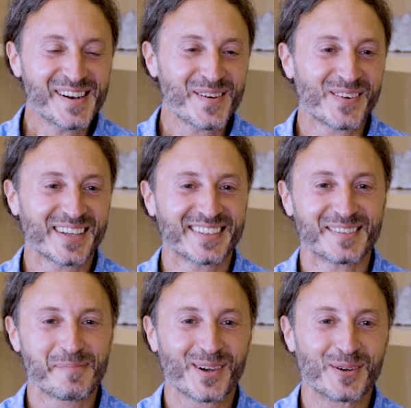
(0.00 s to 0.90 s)
one
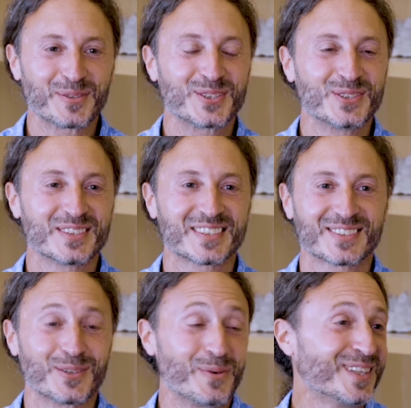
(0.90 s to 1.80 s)
uh, pair of shoes.
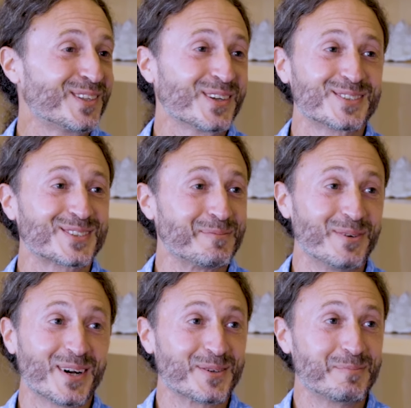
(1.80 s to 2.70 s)
So winter and
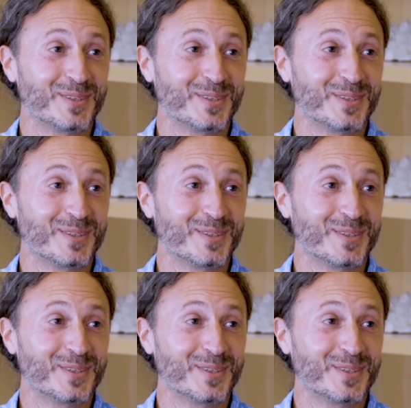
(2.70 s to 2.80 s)
summer would